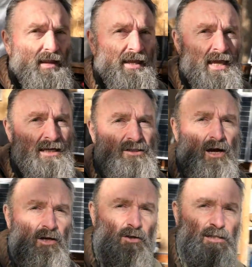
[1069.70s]
yeah,
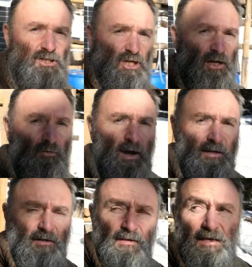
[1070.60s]
so I got the
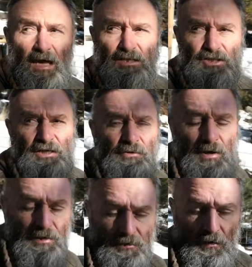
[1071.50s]
generator, the gas
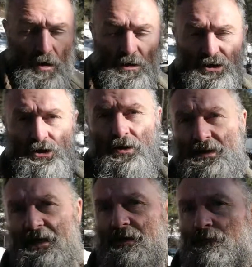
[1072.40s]
generator, last year
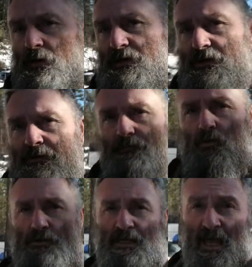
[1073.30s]
at the end of winter, and
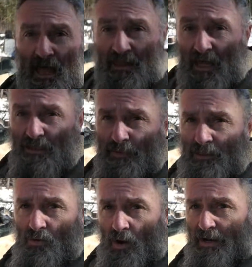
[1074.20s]
of course that's
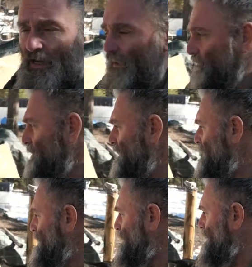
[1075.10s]
been quite a help.
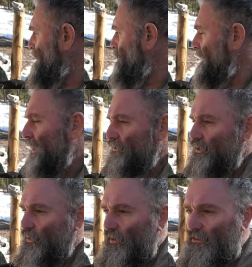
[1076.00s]
What I'll
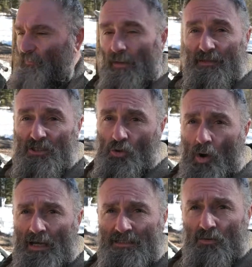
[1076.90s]
do is maybe
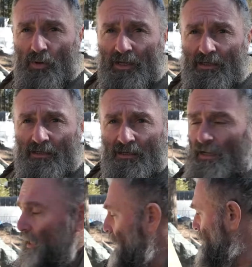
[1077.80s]
twice a week
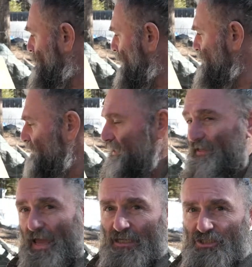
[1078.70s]
I'll run
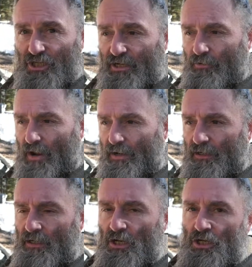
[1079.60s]
the gas
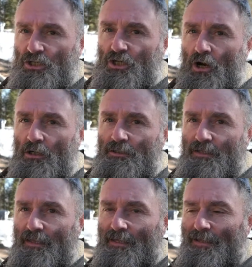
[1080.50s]
generator,
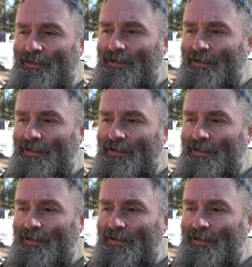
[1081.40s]
charge the